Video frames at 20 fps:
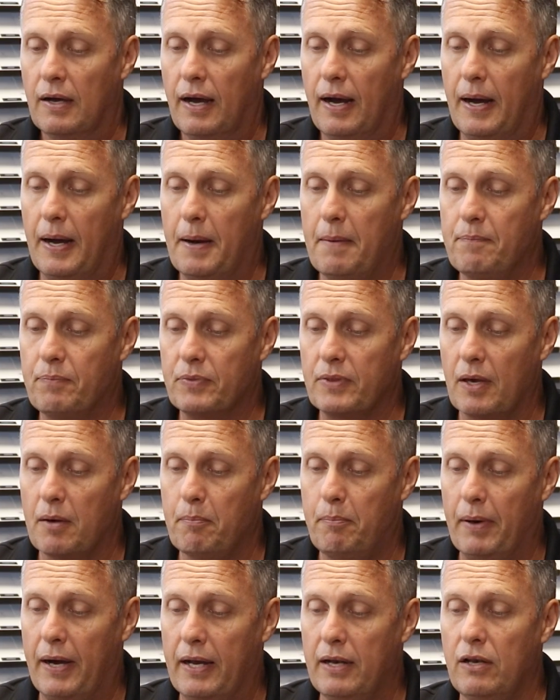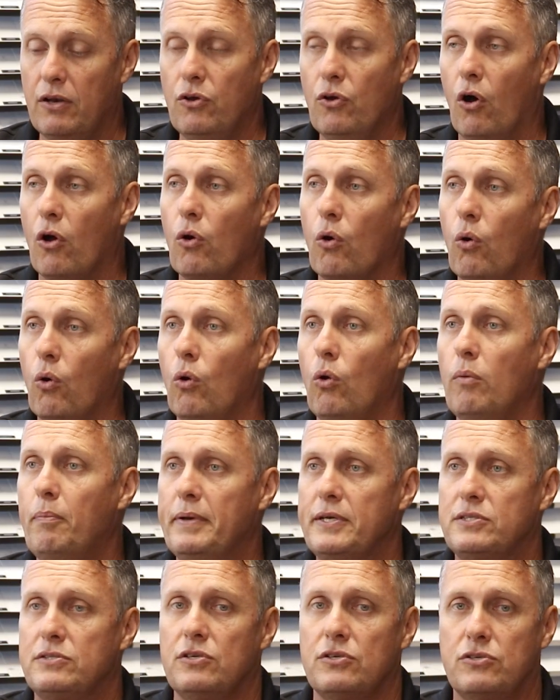Um, but not all
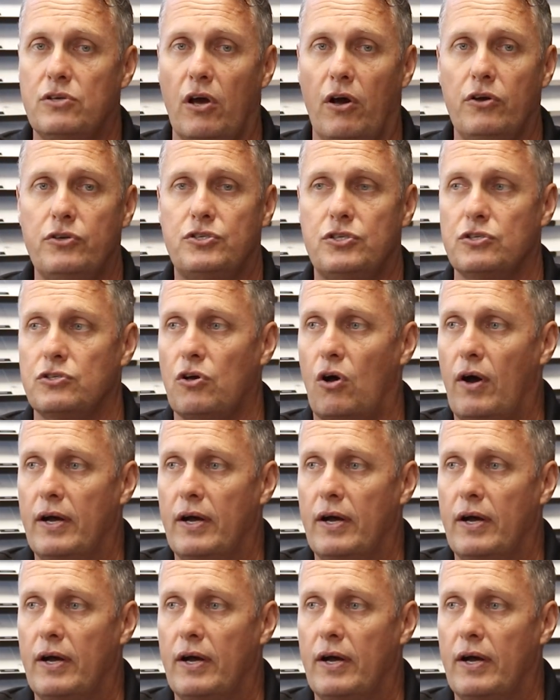business coaches,